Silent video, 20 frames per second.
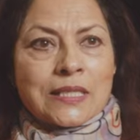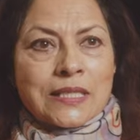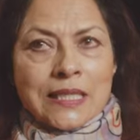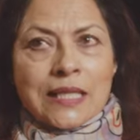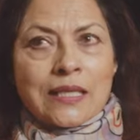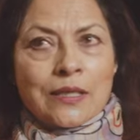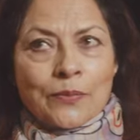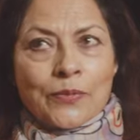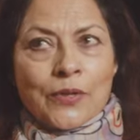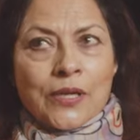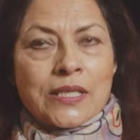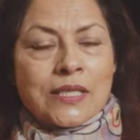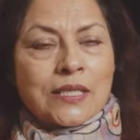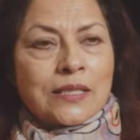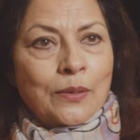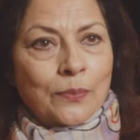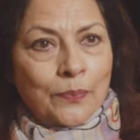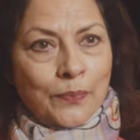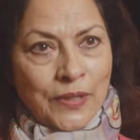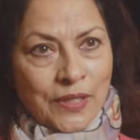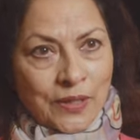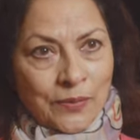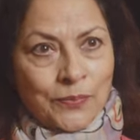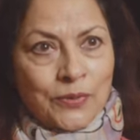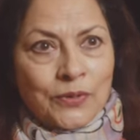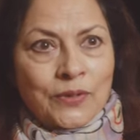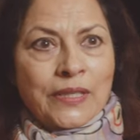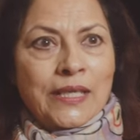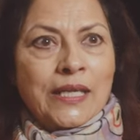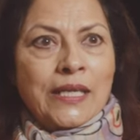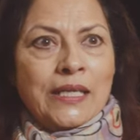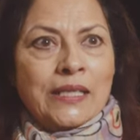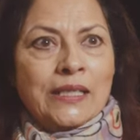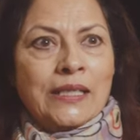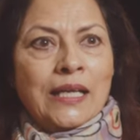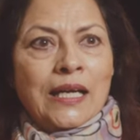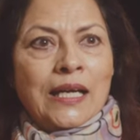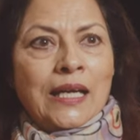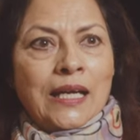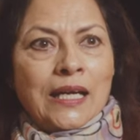celebrating the people here,
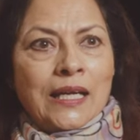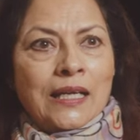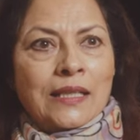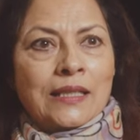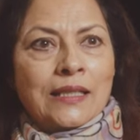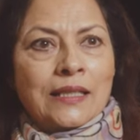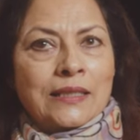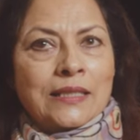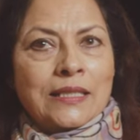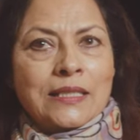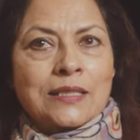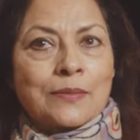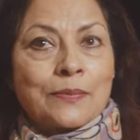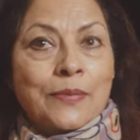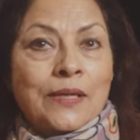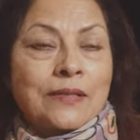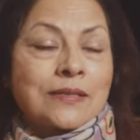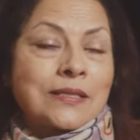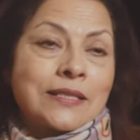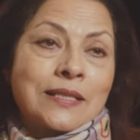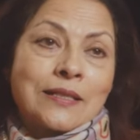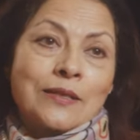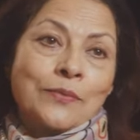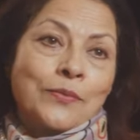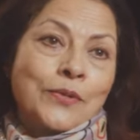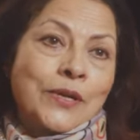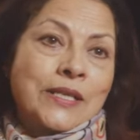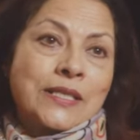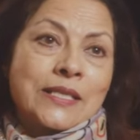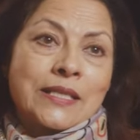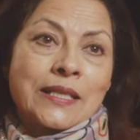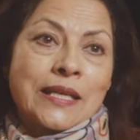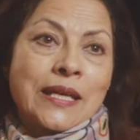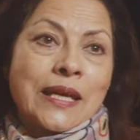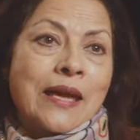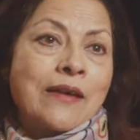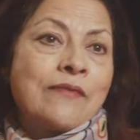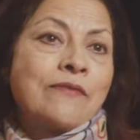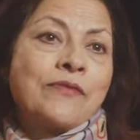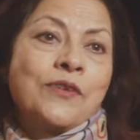and it's about celebrating
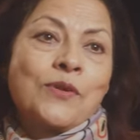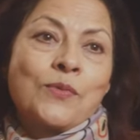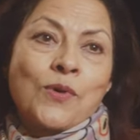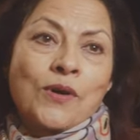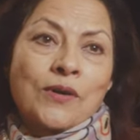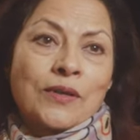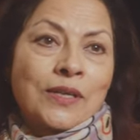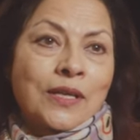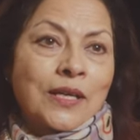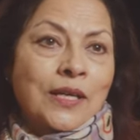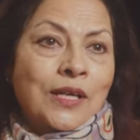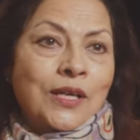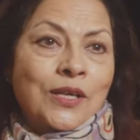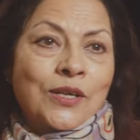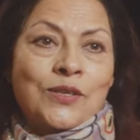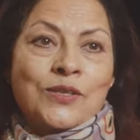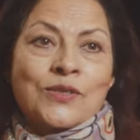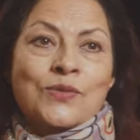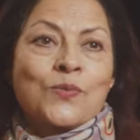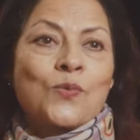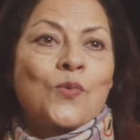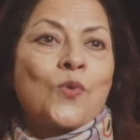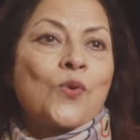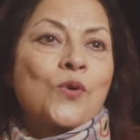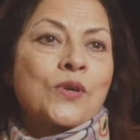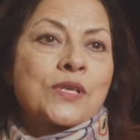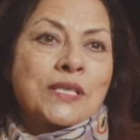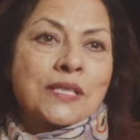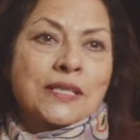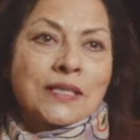everyone who's walked